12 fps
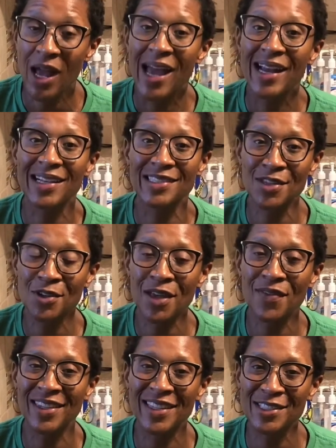consider
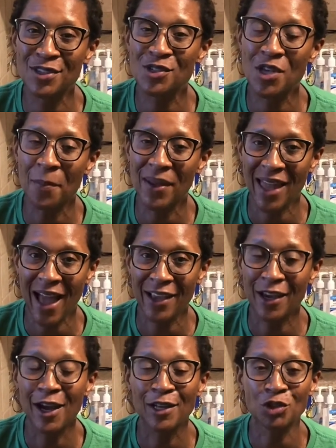giving lentil jambalaya
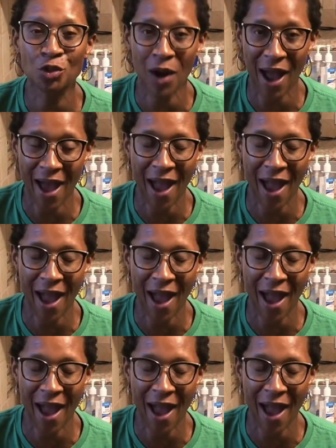a try.